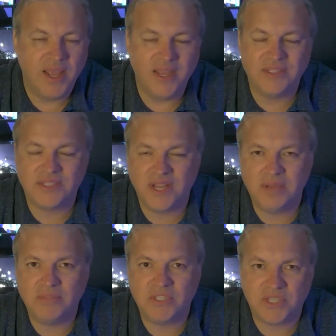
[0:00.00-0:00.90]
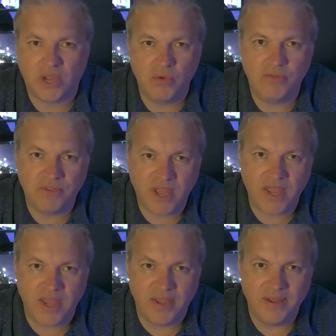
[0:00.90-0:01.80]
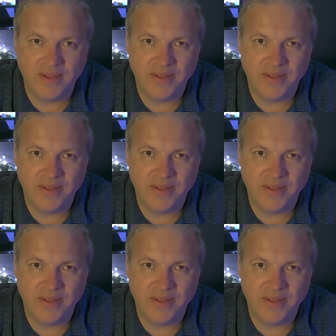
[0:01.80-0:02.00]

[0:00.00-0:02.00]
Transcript: It seems so fair.